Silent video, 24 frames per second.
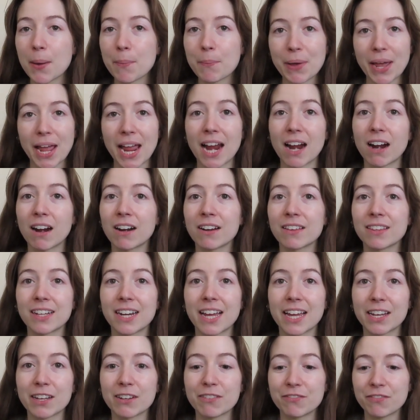pair that
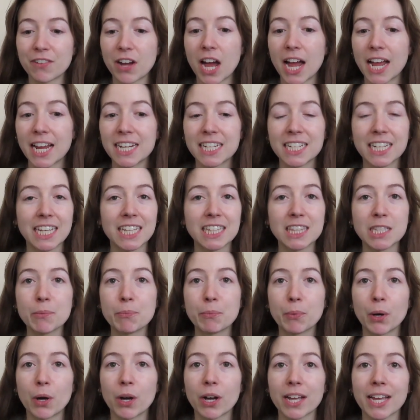I could find in the
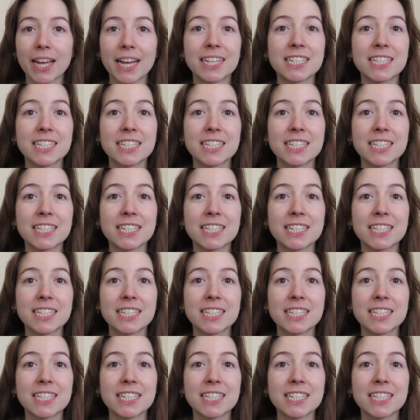book